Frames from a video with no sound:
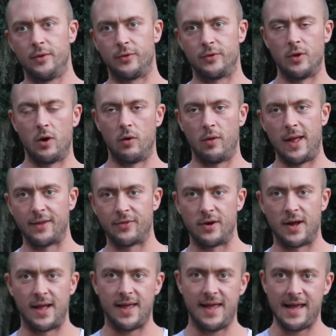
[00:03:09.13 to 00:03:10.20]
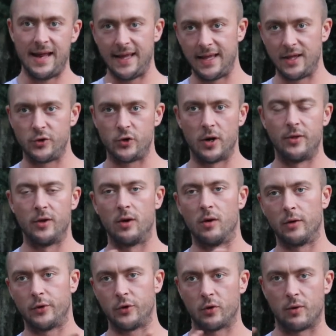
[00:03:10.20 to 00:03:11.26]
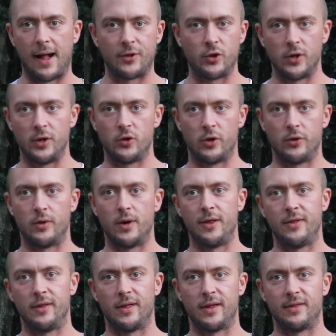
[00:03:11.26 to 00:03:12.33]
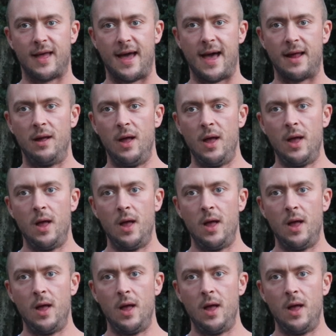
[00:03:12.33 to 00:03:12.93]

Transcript: There's no, like, they're not hitting each other or scratching each other or anything like that.